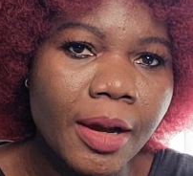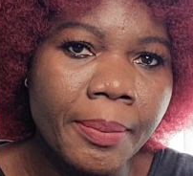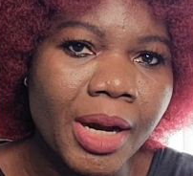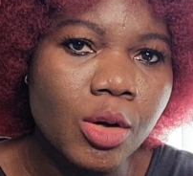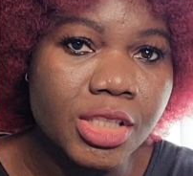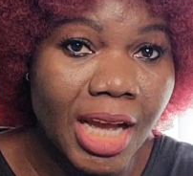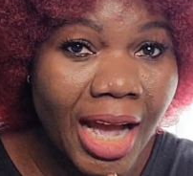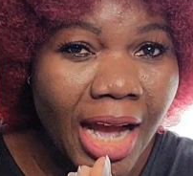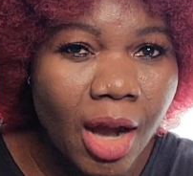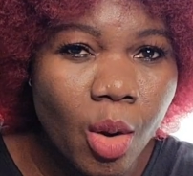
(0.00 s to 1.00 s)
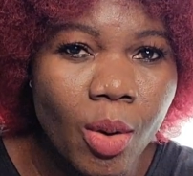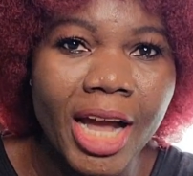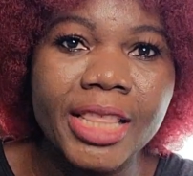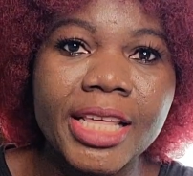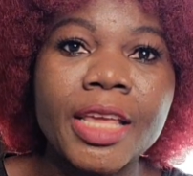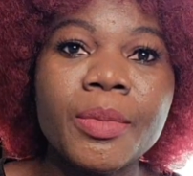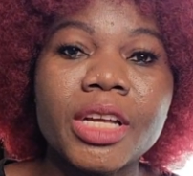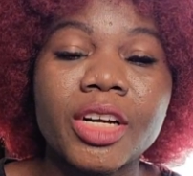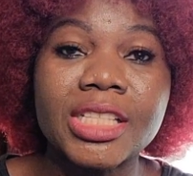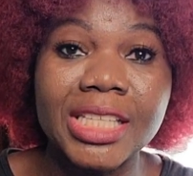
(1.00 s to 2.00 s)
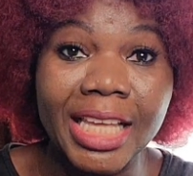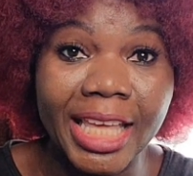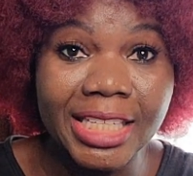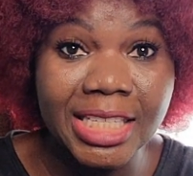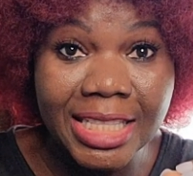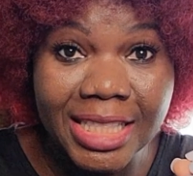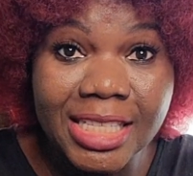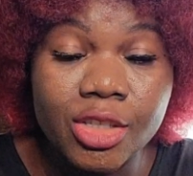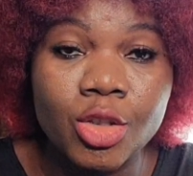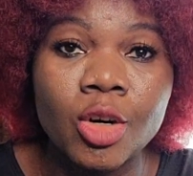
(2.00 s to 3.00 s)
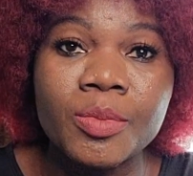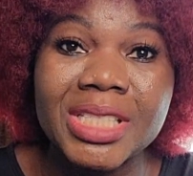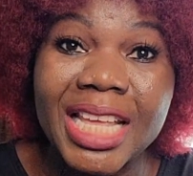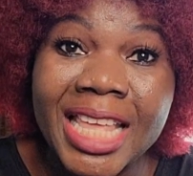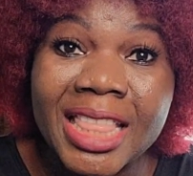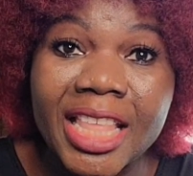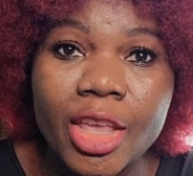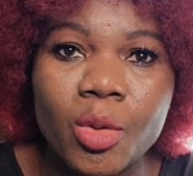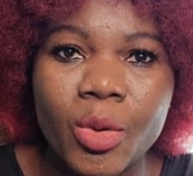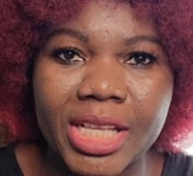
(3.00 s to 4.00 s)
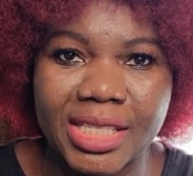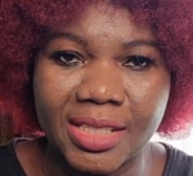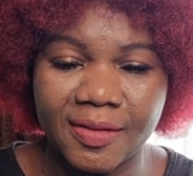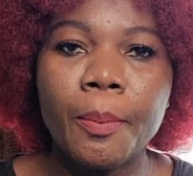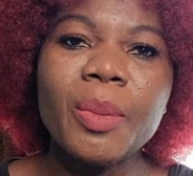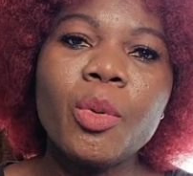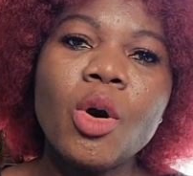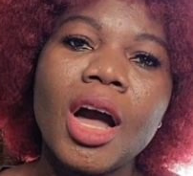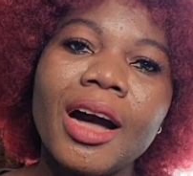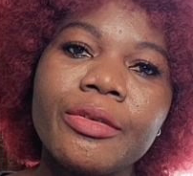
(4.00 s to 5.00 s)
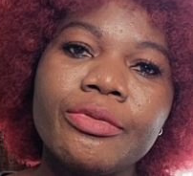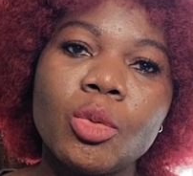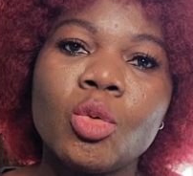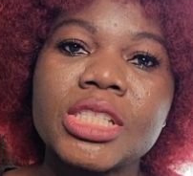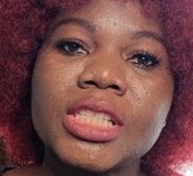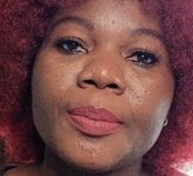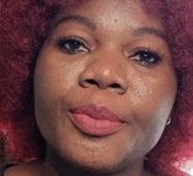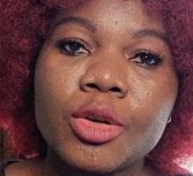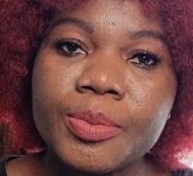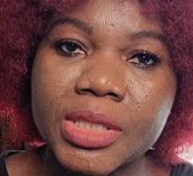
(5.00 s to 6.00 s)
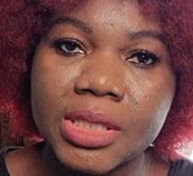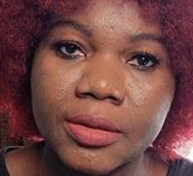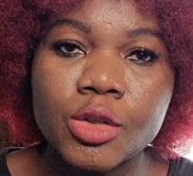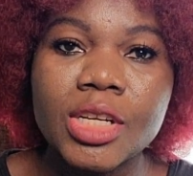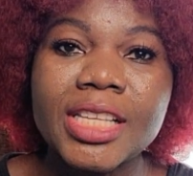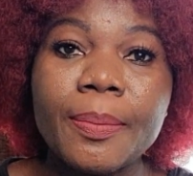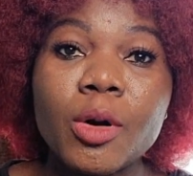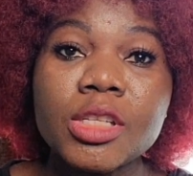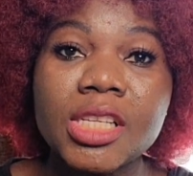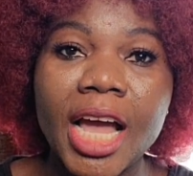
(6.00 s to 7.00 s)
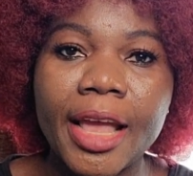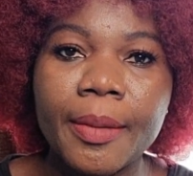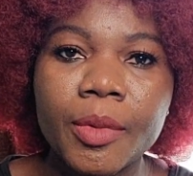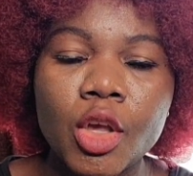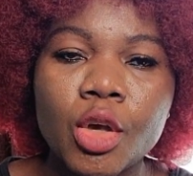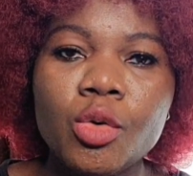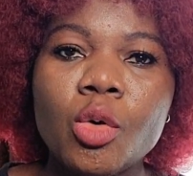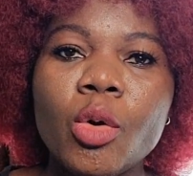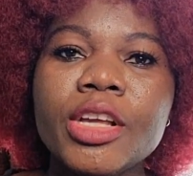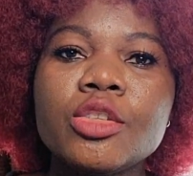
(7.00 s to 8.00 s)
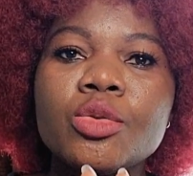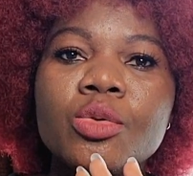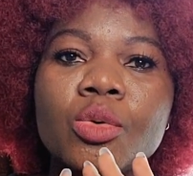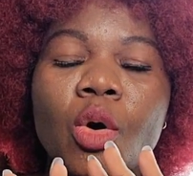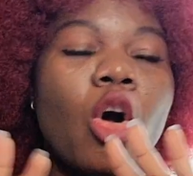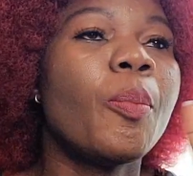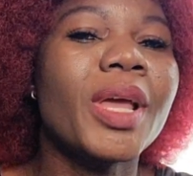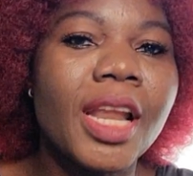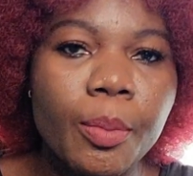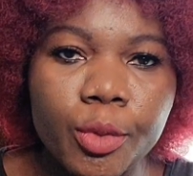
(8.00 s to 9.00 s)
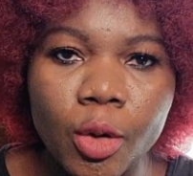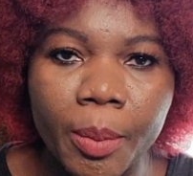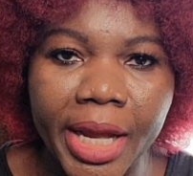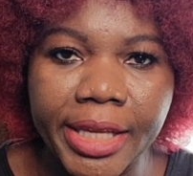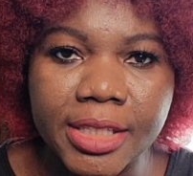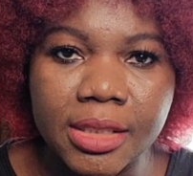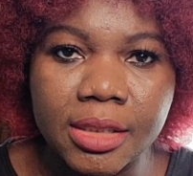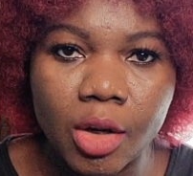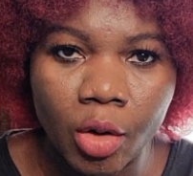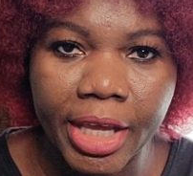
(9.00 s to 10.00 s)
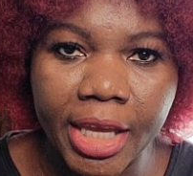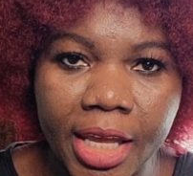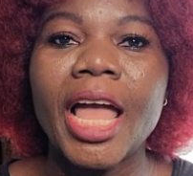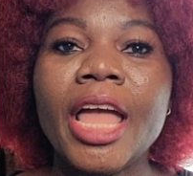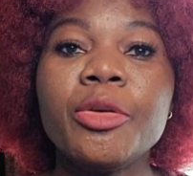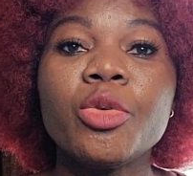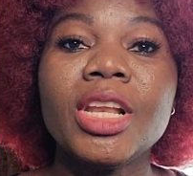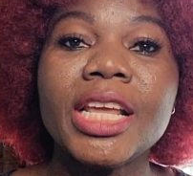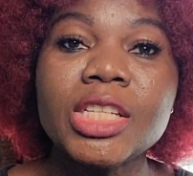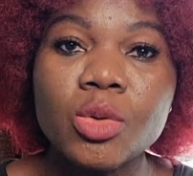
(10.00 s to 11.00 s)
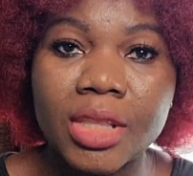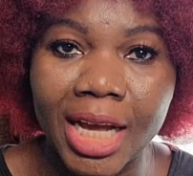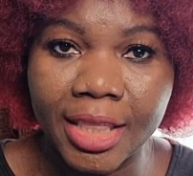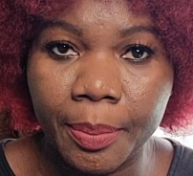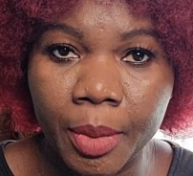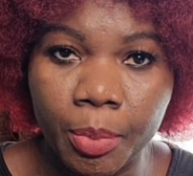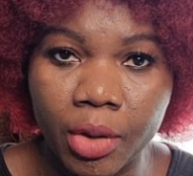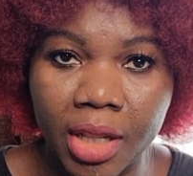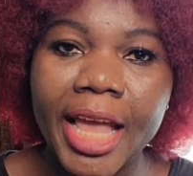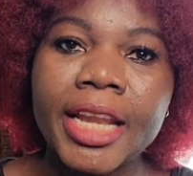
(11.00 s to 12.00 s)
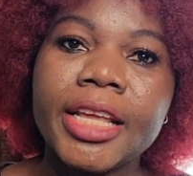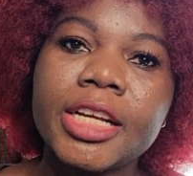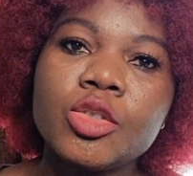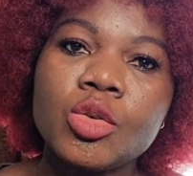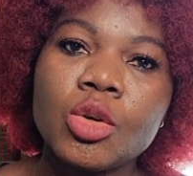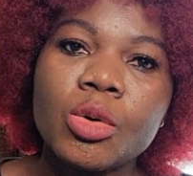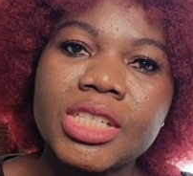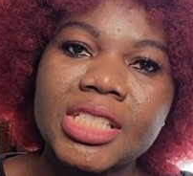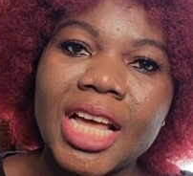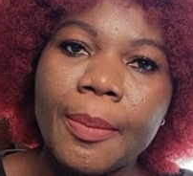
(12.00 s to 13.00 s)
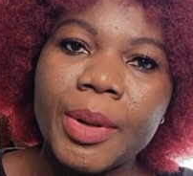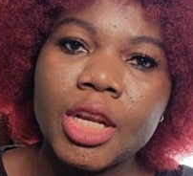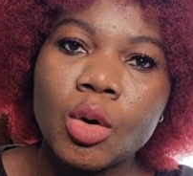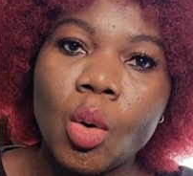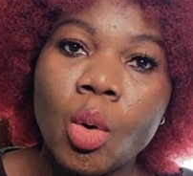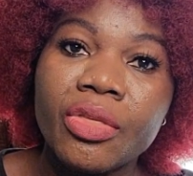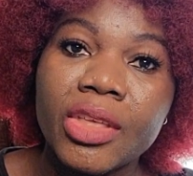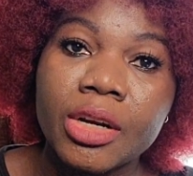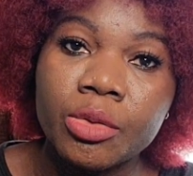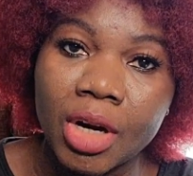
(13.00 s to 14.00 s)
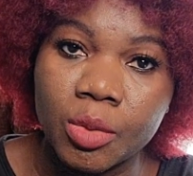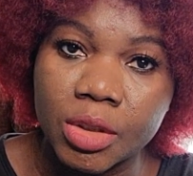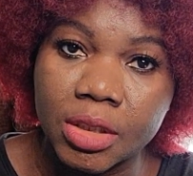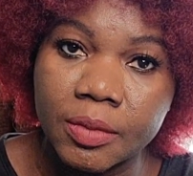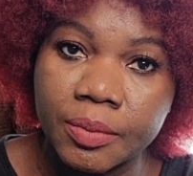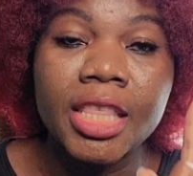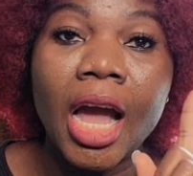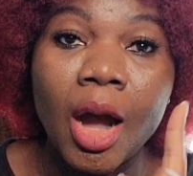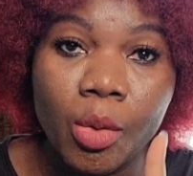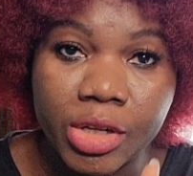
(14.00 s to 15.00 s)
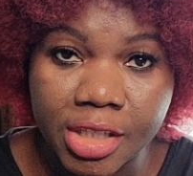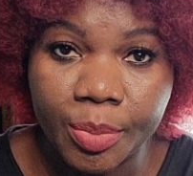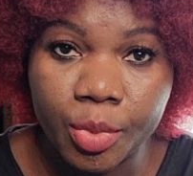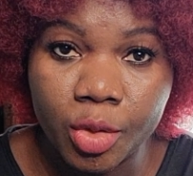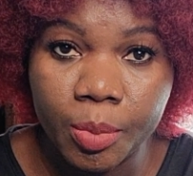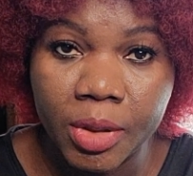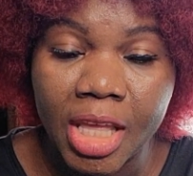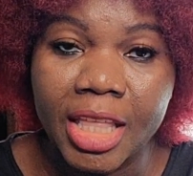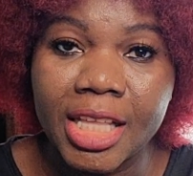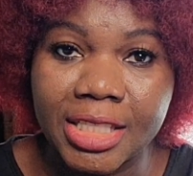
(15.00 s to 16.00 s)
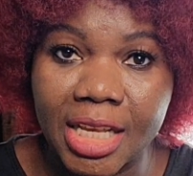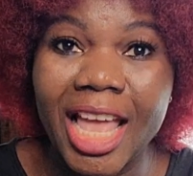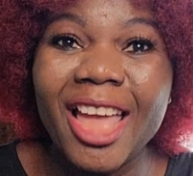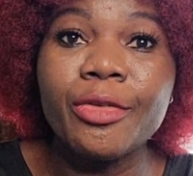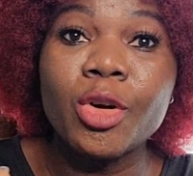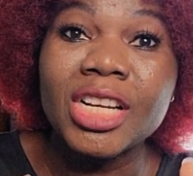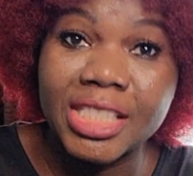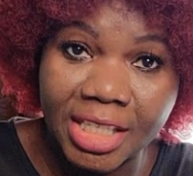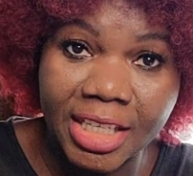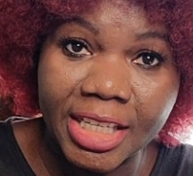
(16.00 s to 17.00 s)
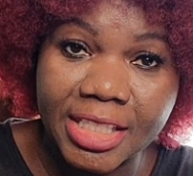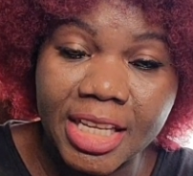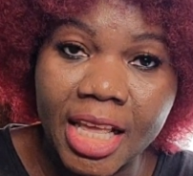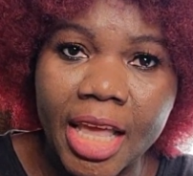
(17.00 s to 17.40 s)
about how other immigrants get these jobs in the US. People have WhatsApp groups. So it's about time you're going to open up your mind, okay, and relate with other people and get to know what is happening on the ground. There are WhatsApp group that everyone is in it.